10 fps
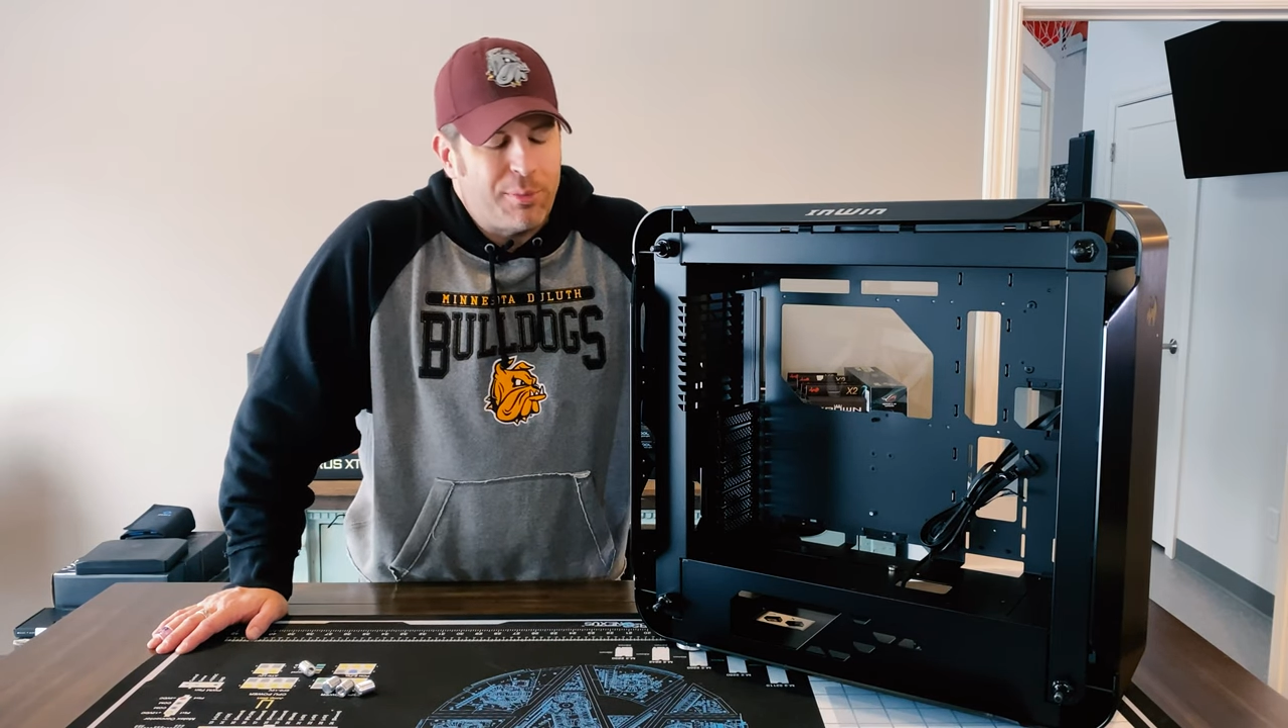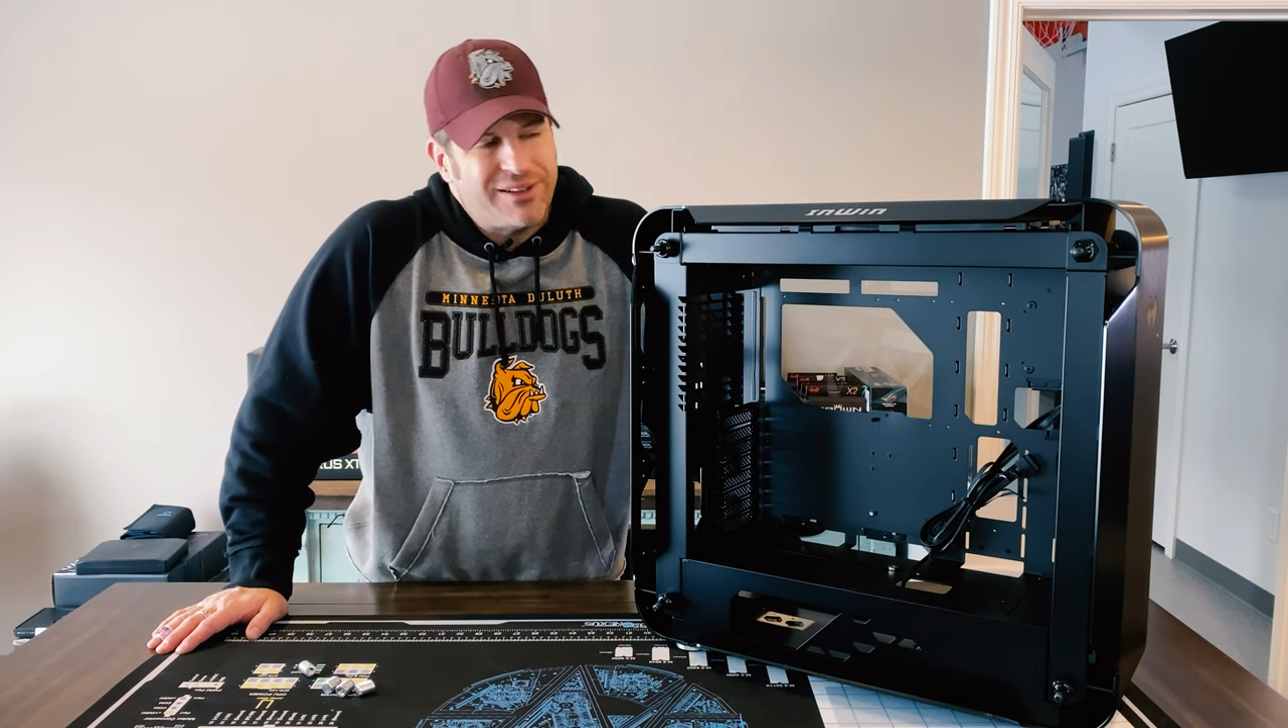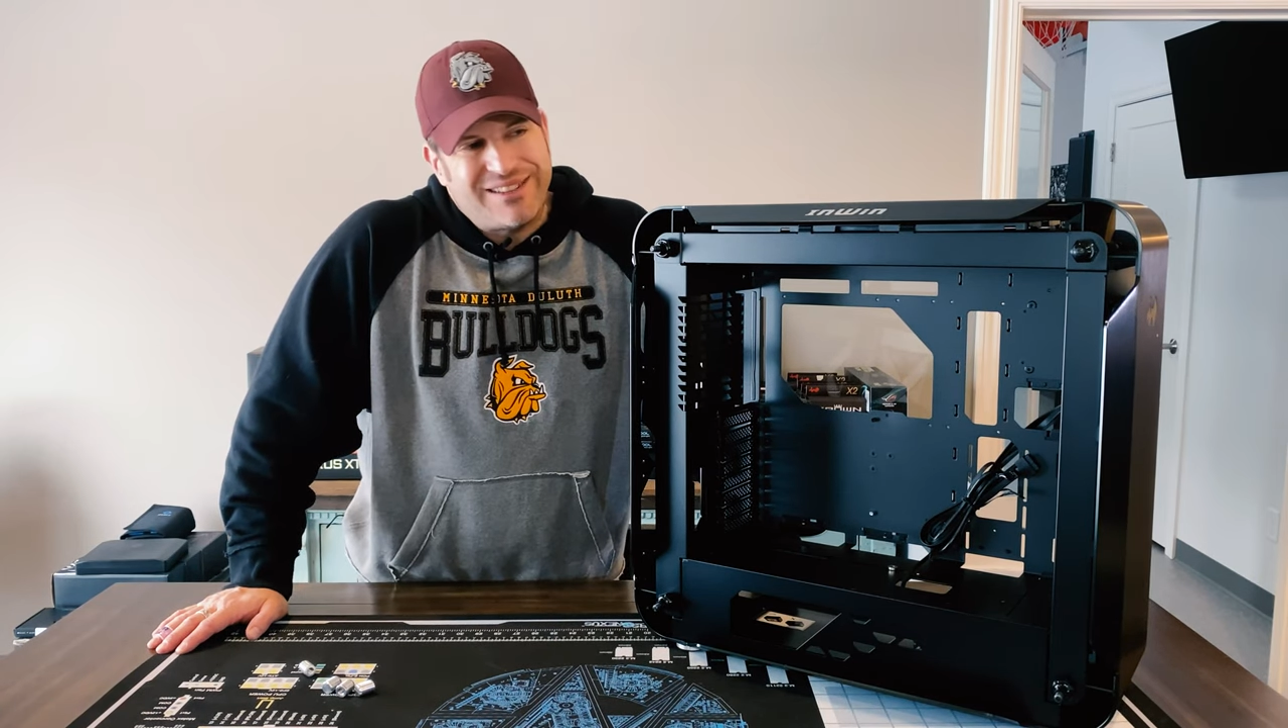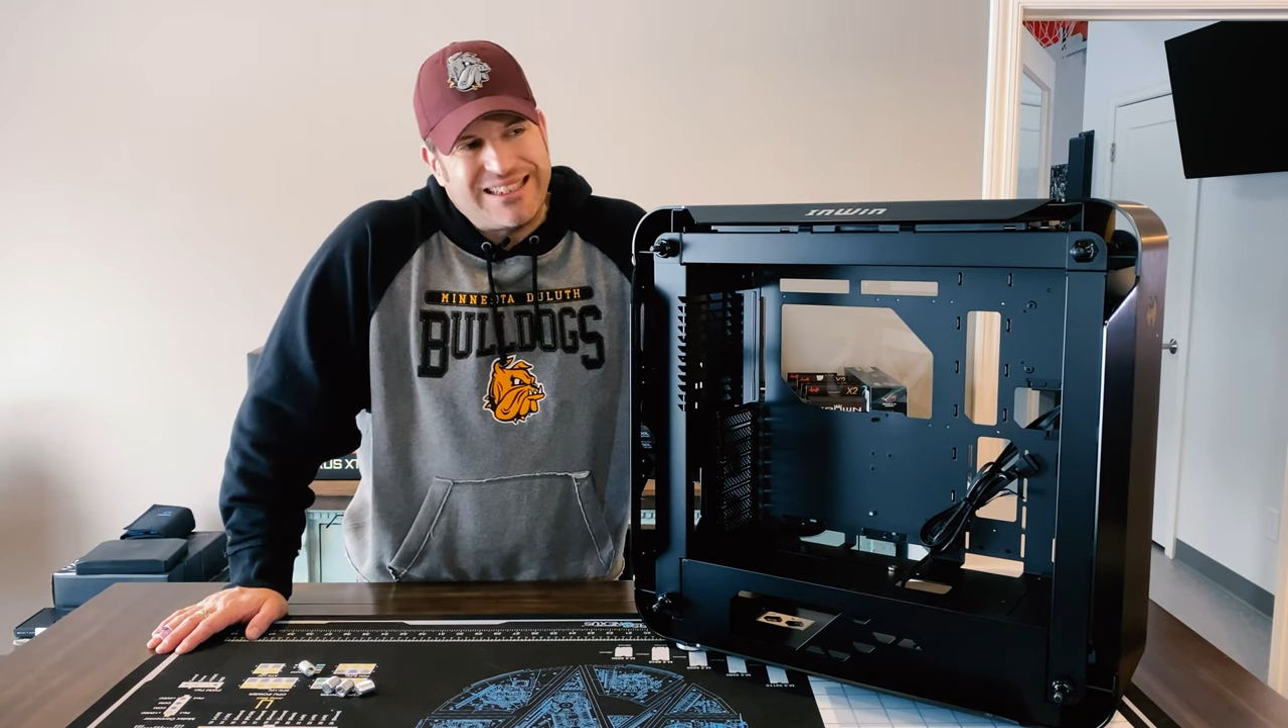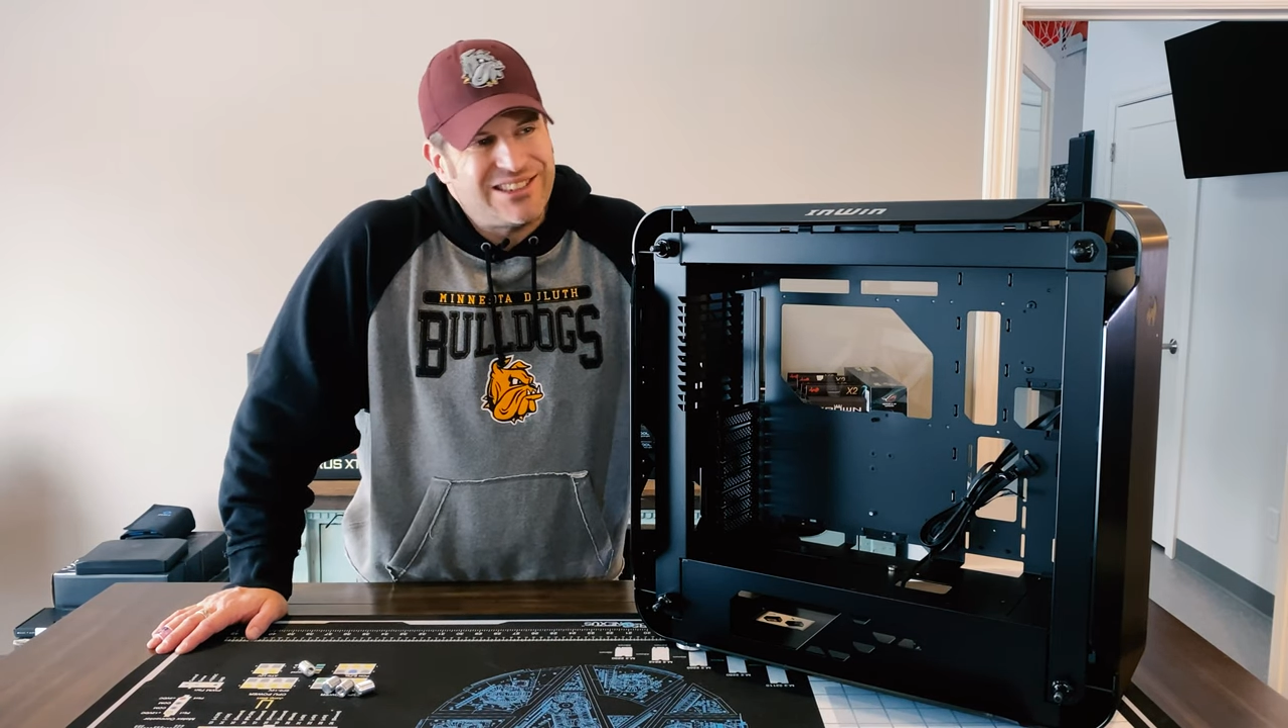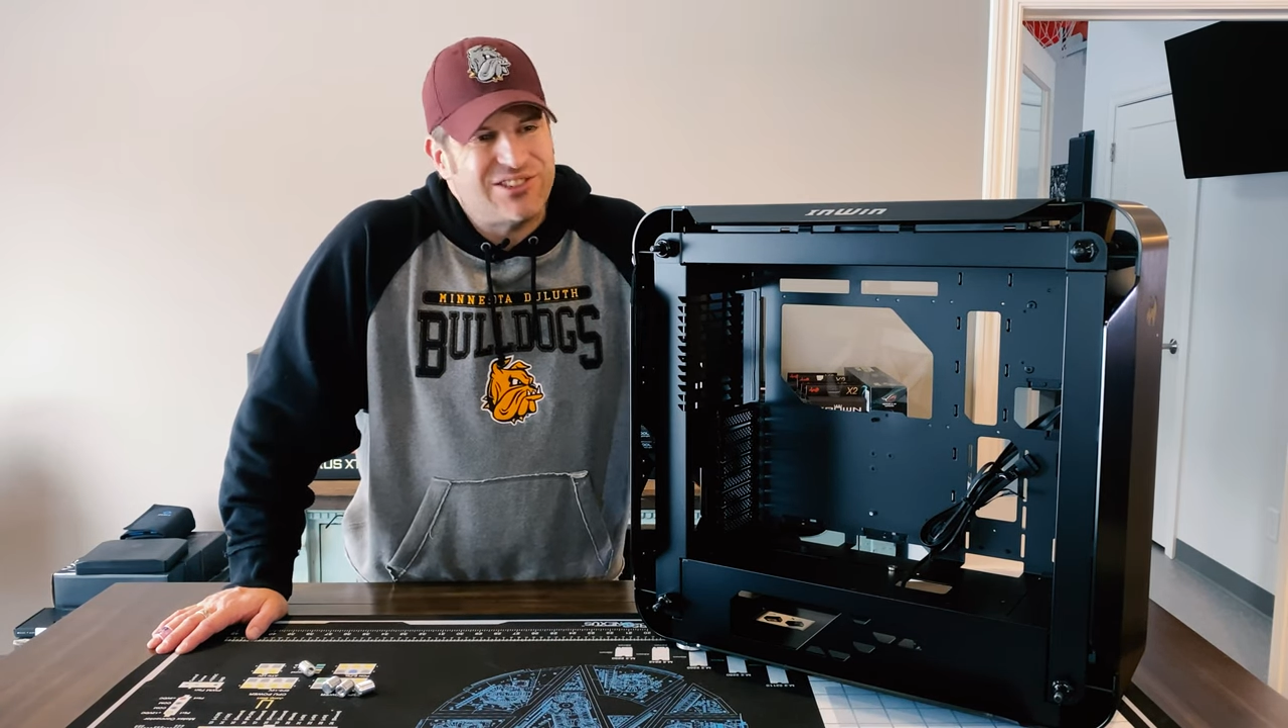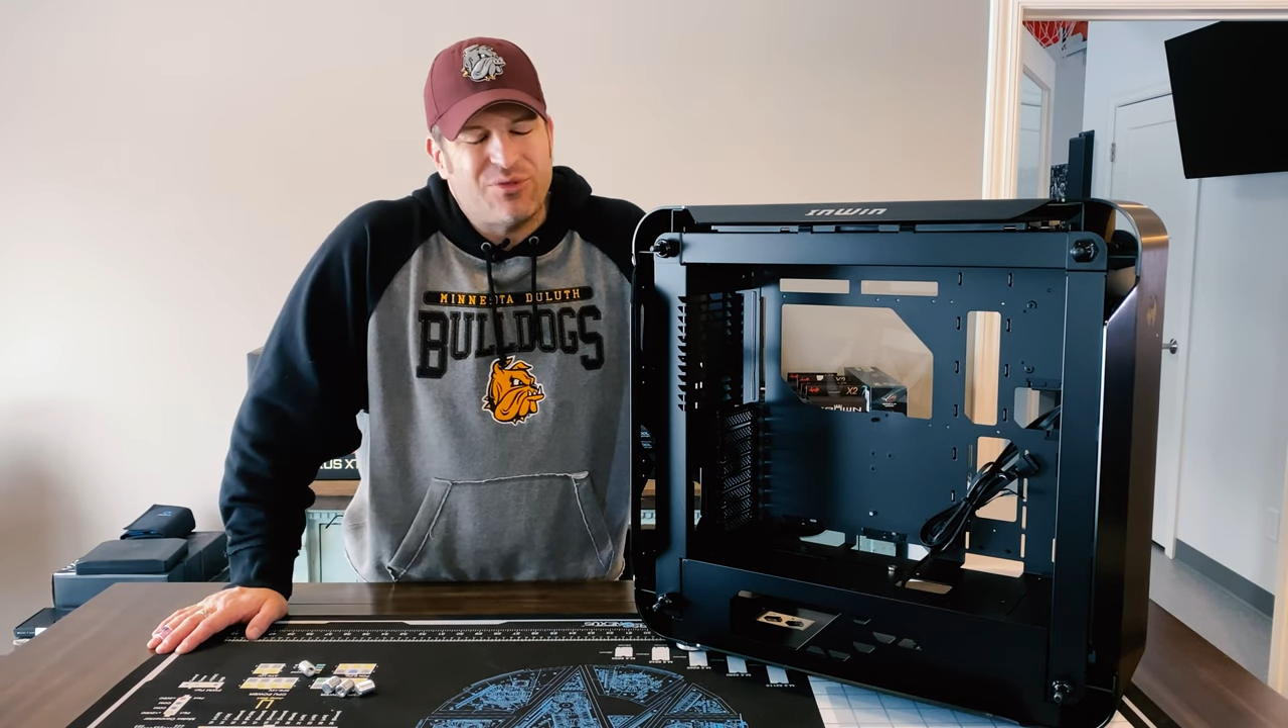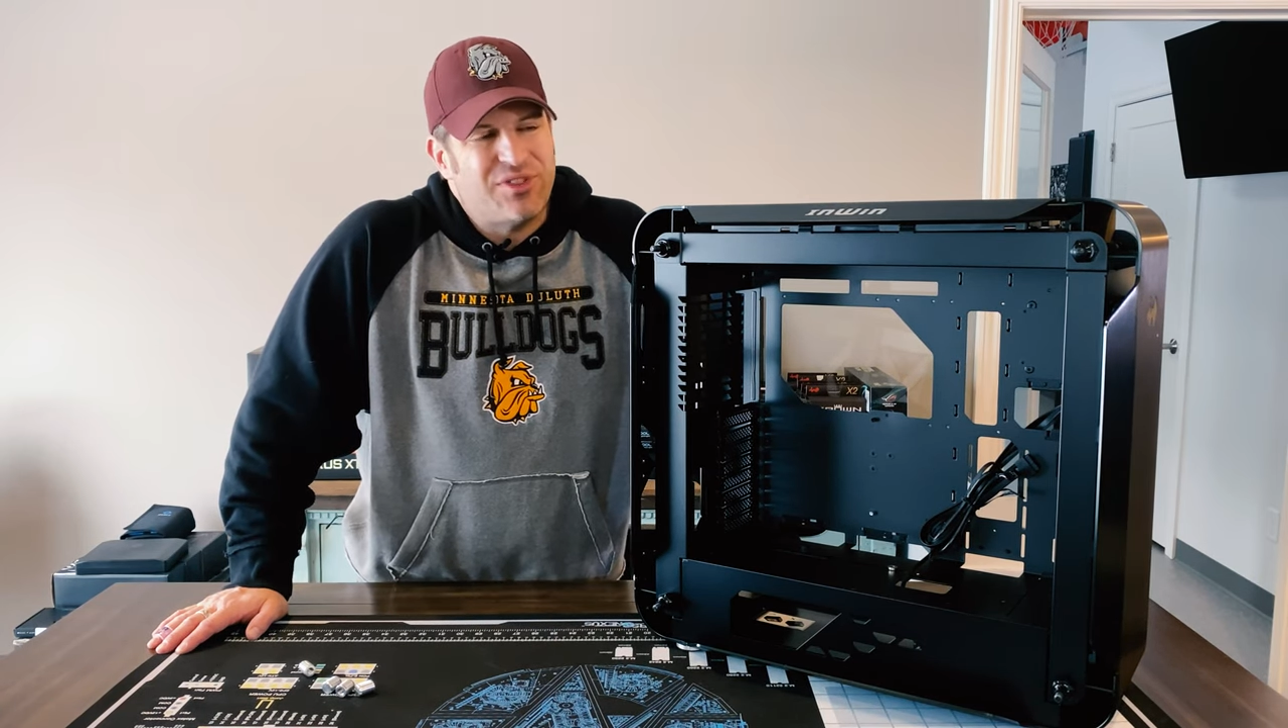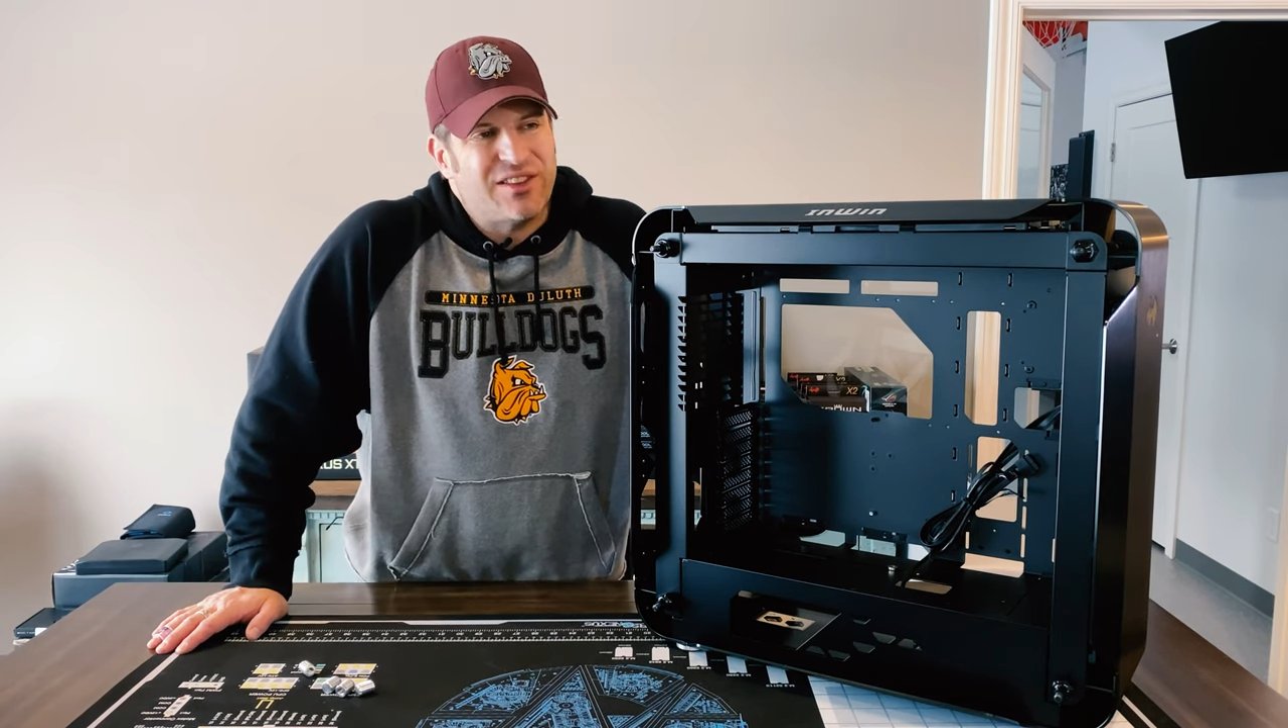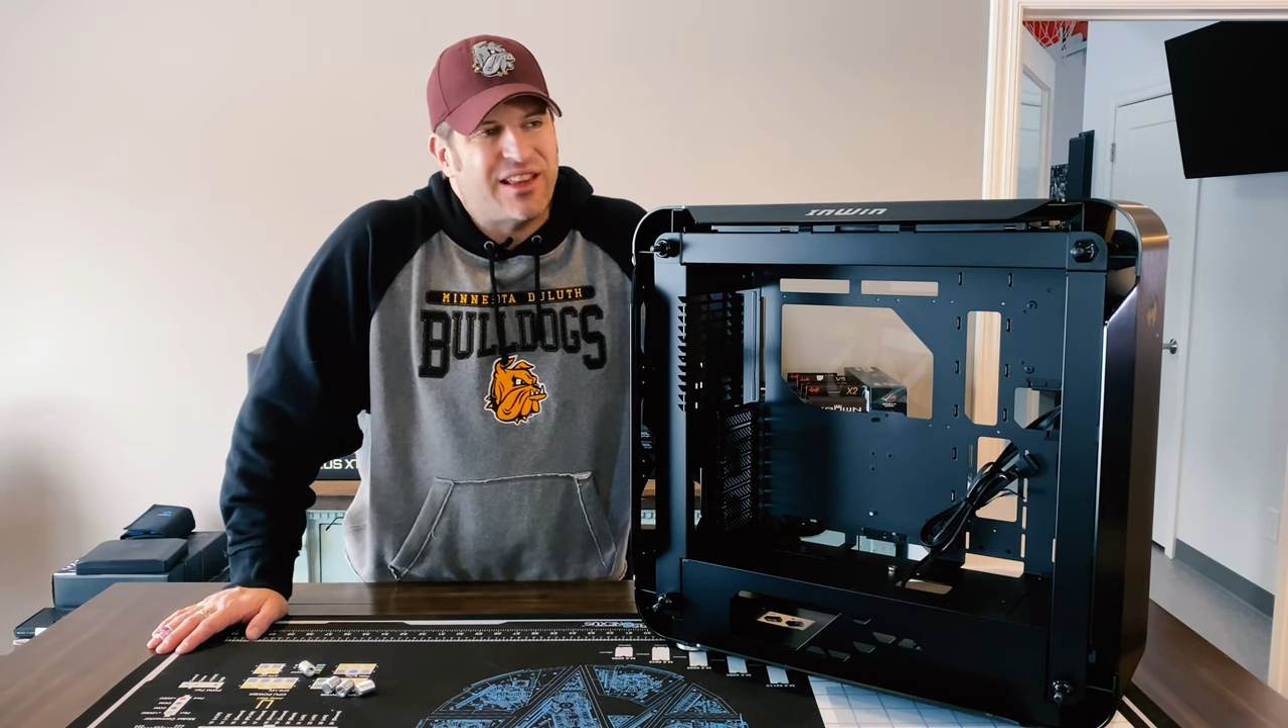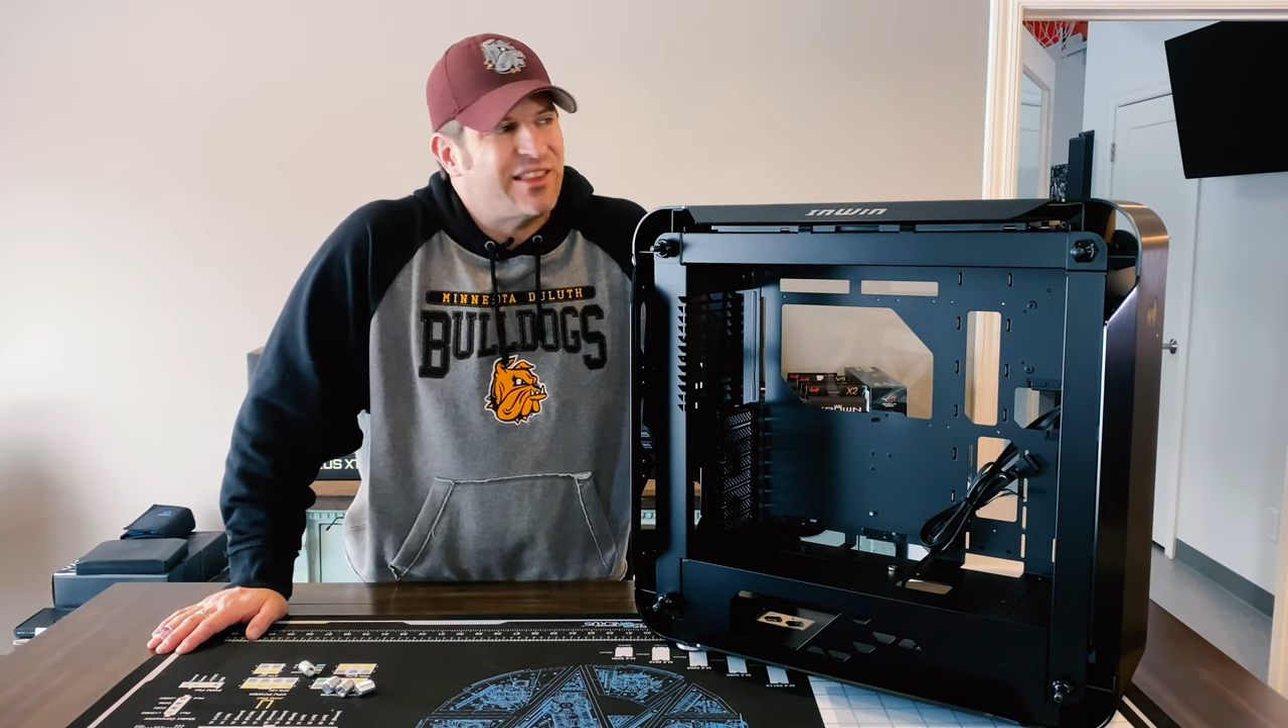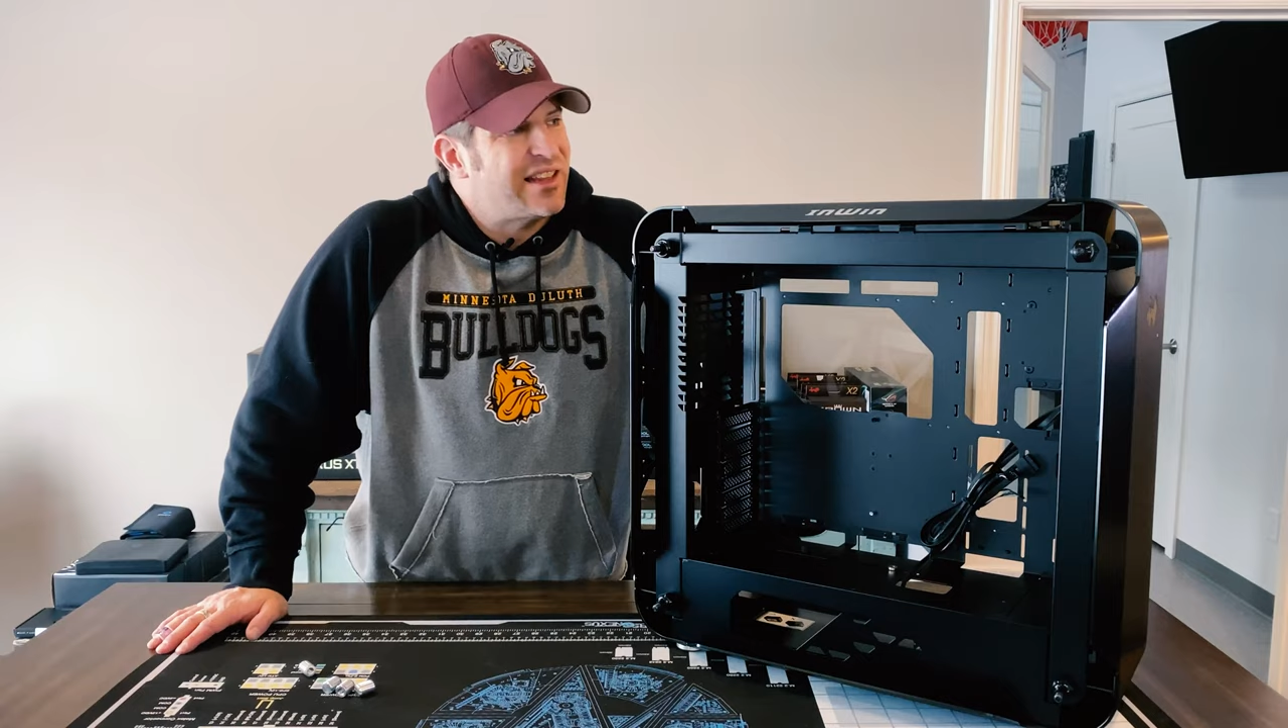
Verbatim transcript: but I just don't think that